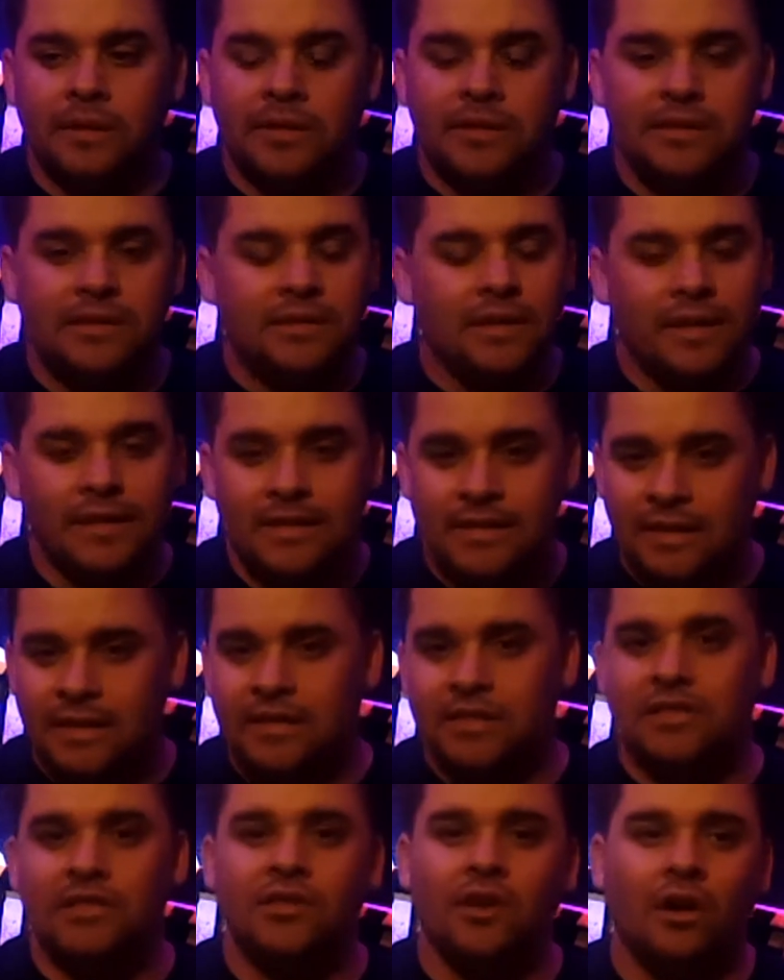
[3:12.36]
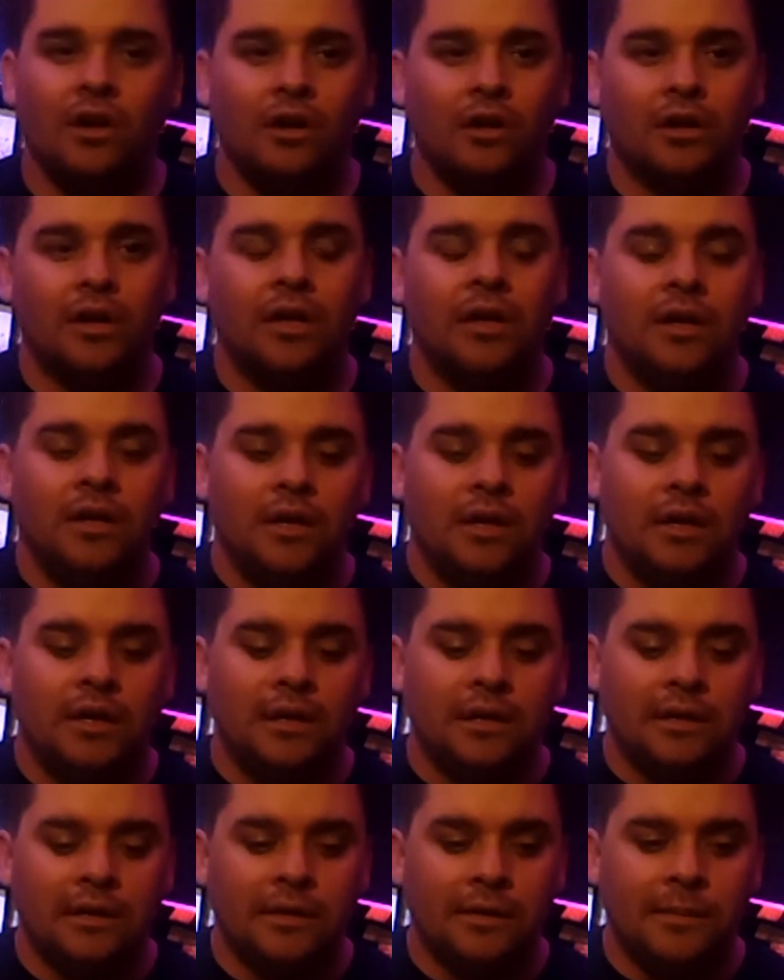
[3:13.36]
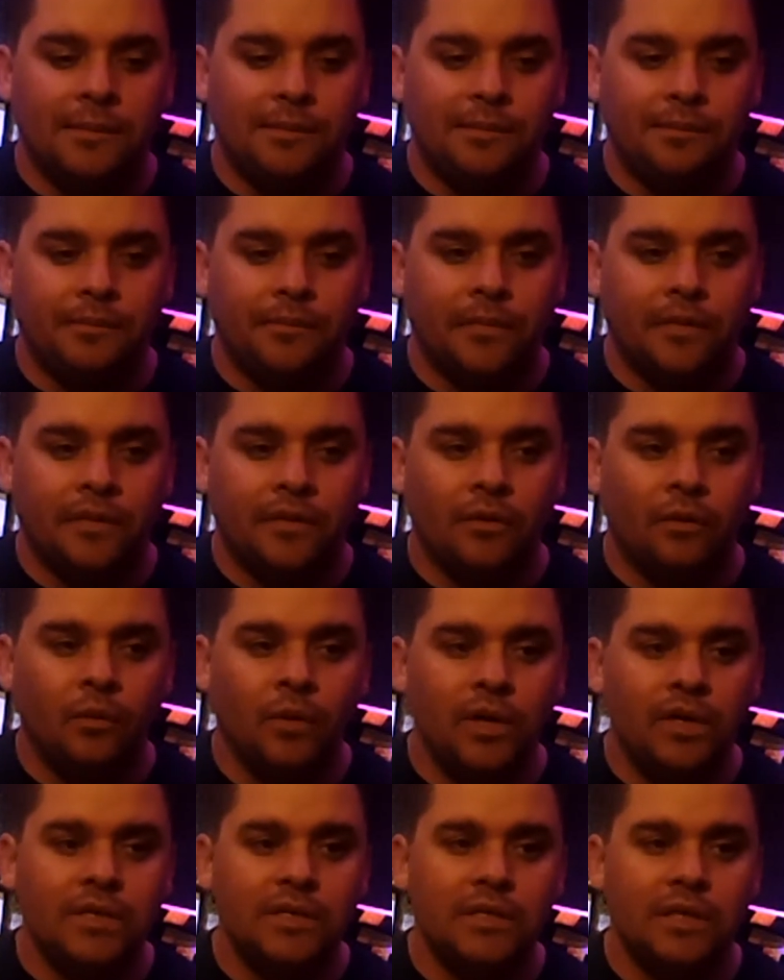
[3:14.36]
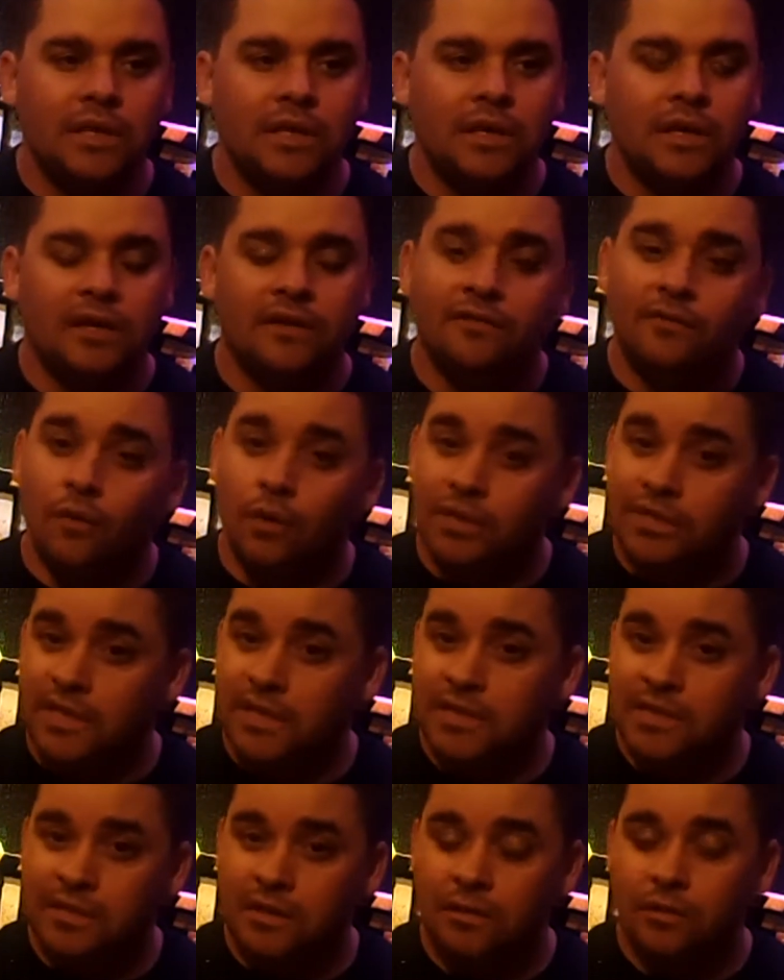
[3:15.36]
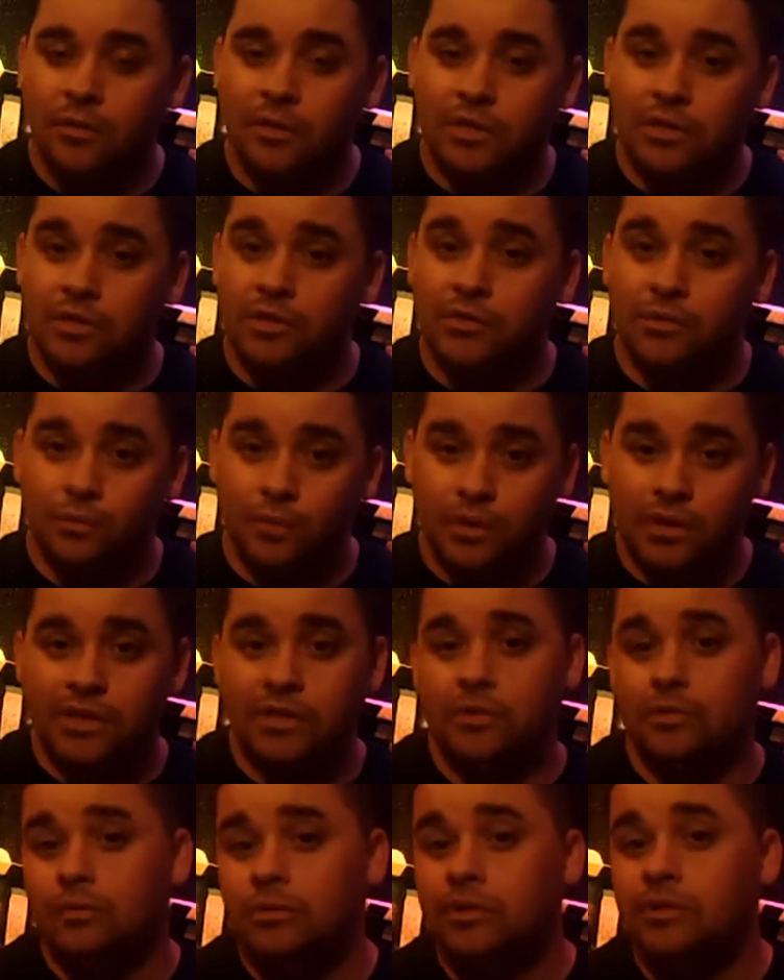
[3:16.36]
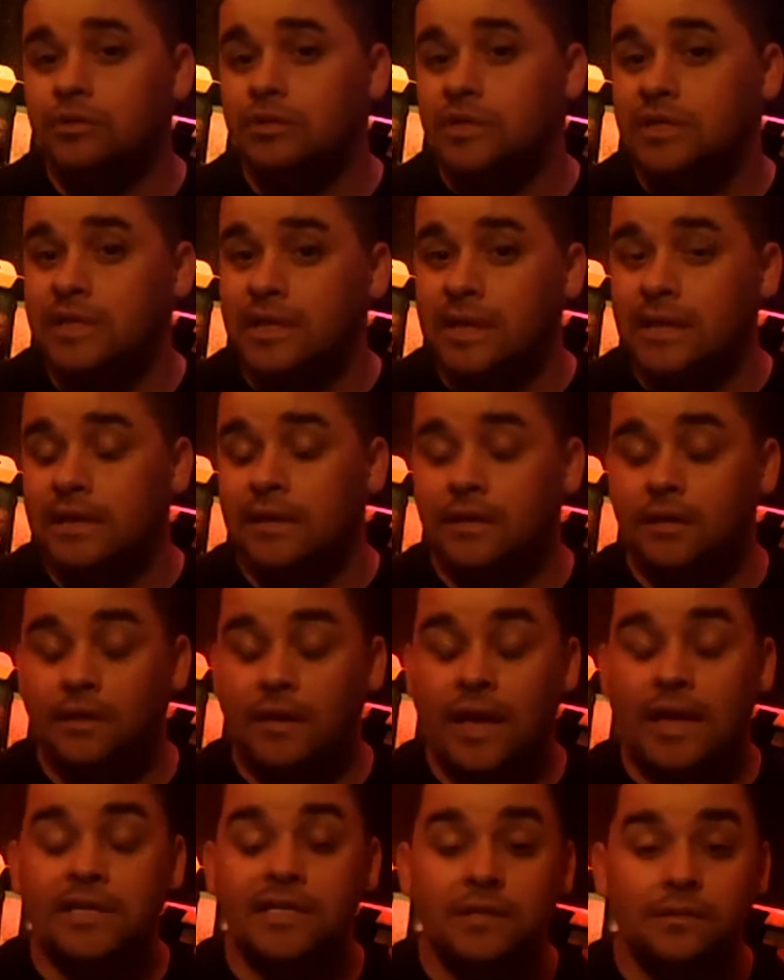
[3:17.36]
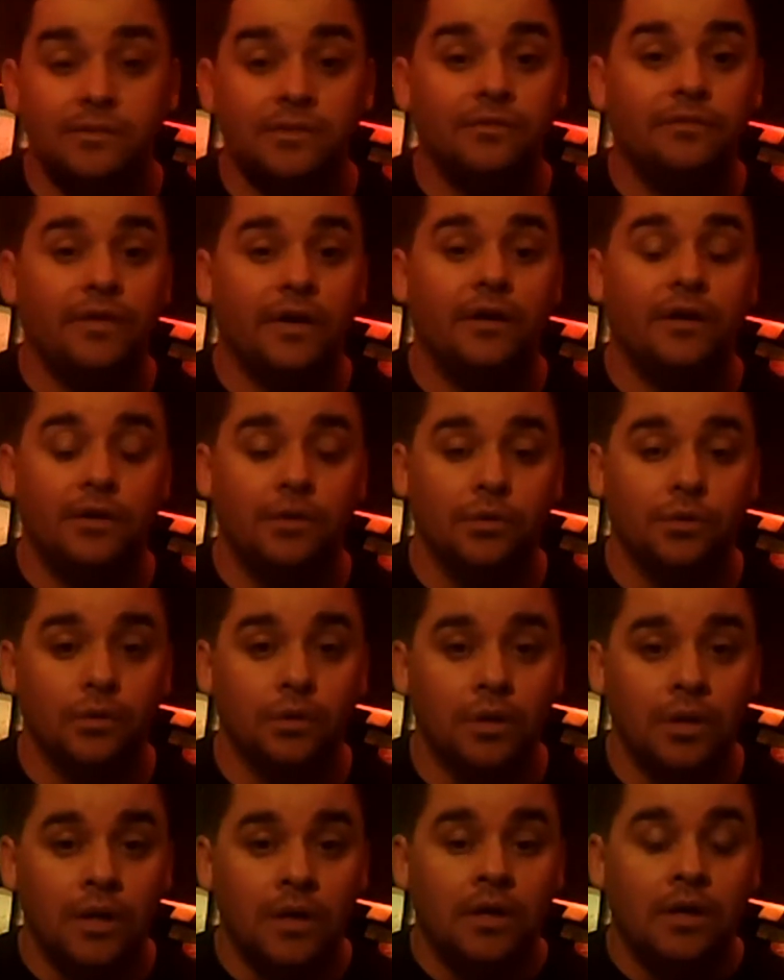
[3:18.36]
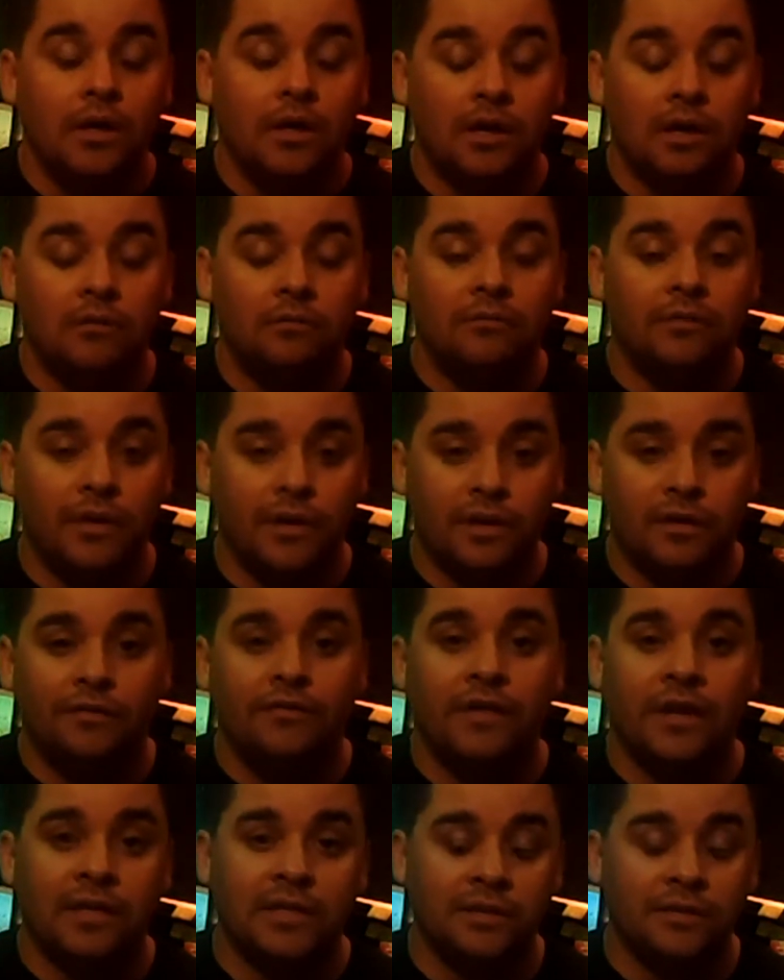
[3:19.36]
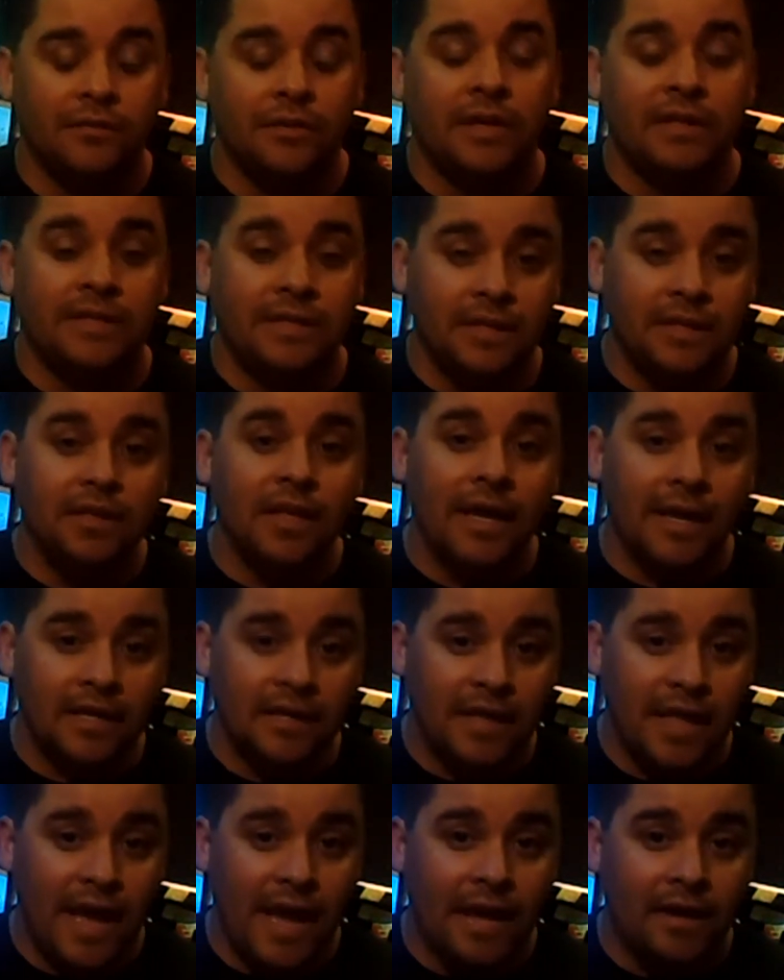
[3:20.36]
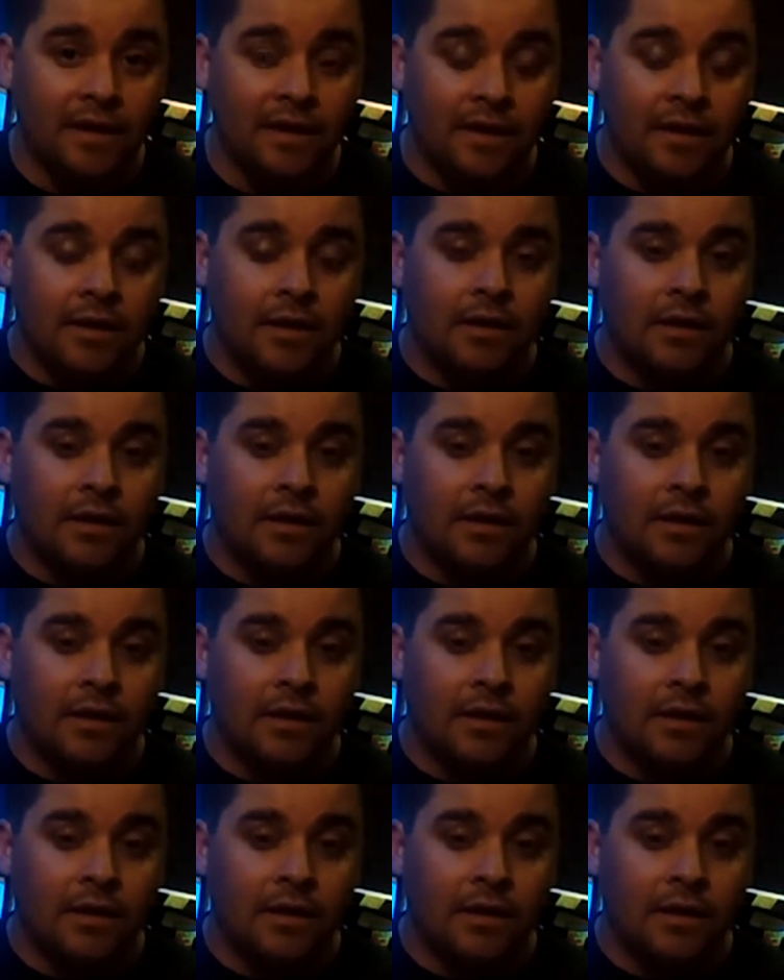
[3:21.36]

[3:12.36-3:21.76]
It's, like I said, it's dark. There was a vortex tunnel, which looks really cool. You'll see that in there. It actually was very cool, very effective. I did like that.